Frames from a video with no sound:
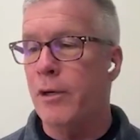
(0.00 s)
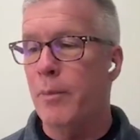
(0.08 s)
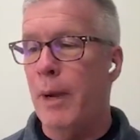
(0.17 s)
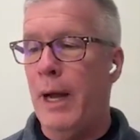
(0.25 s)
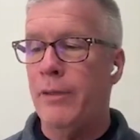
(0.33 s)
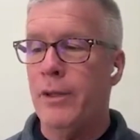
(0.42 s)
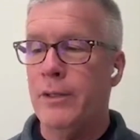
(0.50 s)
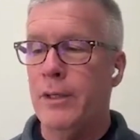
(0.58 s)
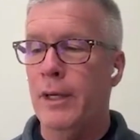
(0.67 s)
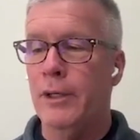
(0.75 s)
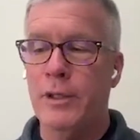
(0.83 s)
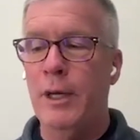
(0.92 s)
You talked
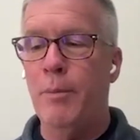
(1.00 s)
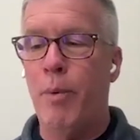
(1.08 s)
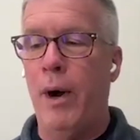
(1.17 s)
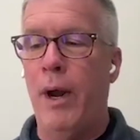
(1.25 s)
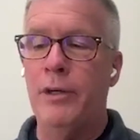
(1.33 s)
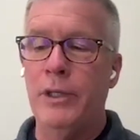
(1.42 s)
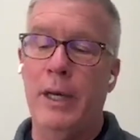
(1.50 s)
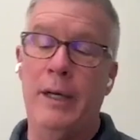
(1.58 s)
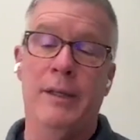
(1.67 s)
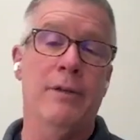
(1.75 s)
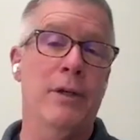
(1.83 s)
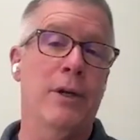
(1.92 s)
about the Tennessee
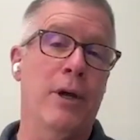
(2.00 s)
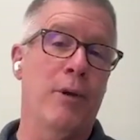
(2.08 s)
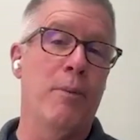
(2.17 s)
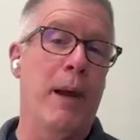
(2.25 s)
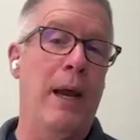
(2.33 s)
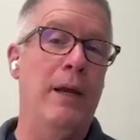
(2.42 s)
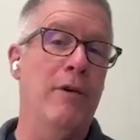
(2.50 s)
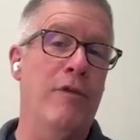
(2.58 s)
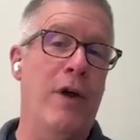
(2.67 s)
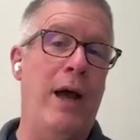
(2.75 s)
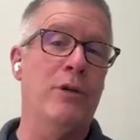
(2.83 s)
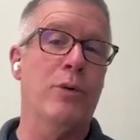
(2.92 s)
project. That's another
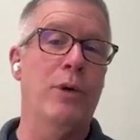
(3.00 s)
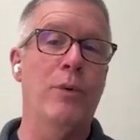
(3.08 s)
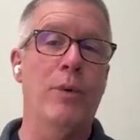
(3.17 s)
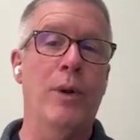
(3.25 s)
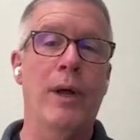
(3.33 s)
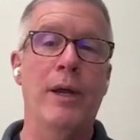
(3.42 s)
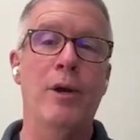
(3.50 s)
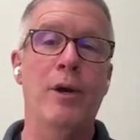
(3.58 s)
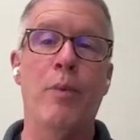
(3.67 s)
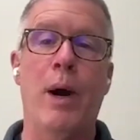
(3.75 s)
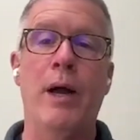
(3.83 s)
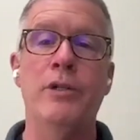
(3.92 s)
manufacturing
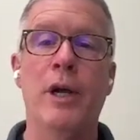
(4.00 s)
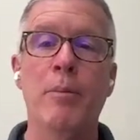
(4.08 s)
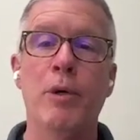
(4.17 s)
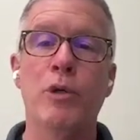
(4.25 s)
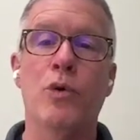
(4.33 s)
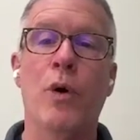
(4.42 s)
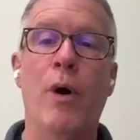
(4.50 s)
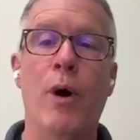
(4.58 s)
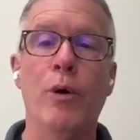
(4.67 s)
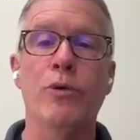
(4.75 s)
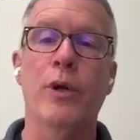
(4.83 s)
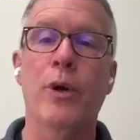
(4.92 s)
related project,
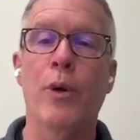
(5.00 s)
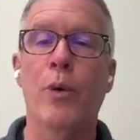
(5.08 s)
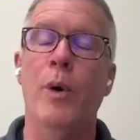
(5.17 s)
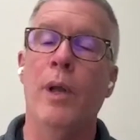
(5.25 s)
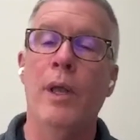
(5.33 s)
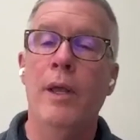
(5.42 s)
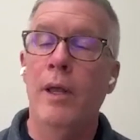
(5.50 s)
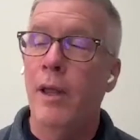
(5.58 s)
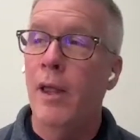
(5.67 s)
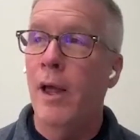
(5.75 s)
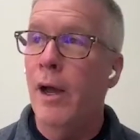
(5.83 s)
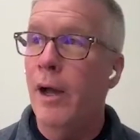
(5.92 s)
but you're also
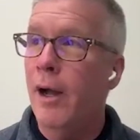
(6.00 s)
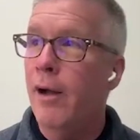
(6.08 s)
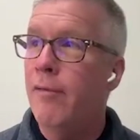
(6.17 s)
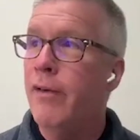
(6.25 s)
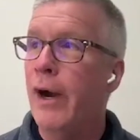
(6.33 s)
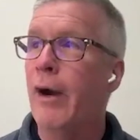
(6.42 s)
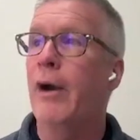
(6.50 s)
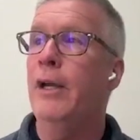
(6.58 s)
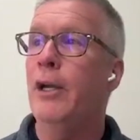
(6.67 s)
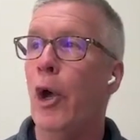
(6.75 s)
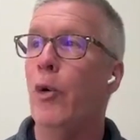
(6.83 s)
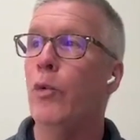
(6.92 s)

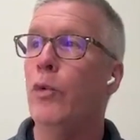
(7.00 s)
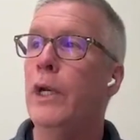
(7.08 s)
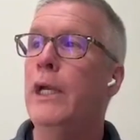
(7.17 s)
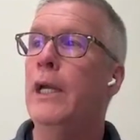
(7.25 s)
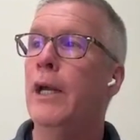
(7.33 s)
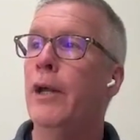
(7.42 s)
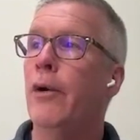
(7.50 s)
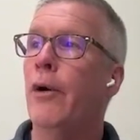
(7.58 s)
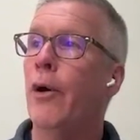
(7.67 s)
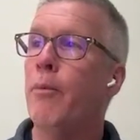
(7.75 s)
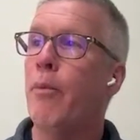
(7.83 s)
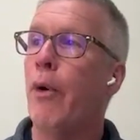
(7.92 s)
very honed
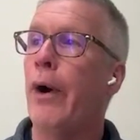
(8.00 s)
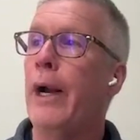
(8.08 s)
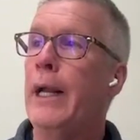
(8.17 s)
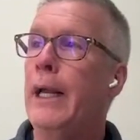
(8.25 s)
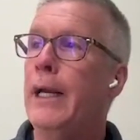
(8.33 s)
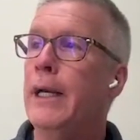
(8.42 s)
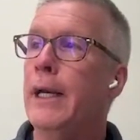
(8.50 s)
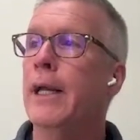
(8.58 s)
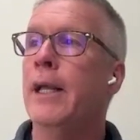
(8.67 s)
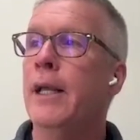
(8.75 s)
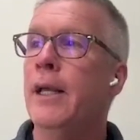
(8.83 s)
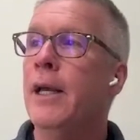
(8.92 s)
in on
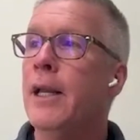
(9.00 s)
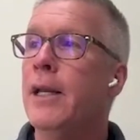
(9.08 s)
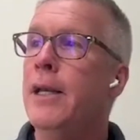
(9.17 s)
bringing